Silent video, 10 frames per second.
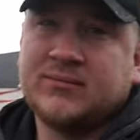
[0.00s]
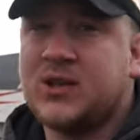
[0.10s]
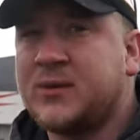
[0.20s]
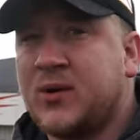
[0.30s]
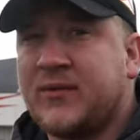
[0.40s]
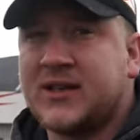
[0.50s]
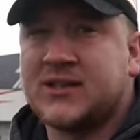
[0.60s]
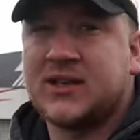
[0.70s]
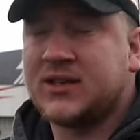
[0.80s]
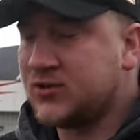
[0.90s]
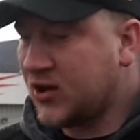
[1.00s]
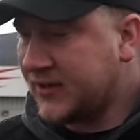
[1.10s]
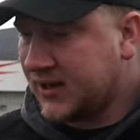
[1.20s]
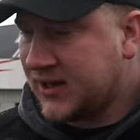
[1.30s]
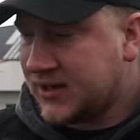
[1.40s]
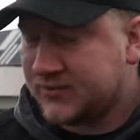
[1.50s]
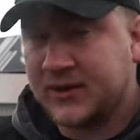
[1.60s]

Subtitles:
Toby quite fancies the idea of driving it. It is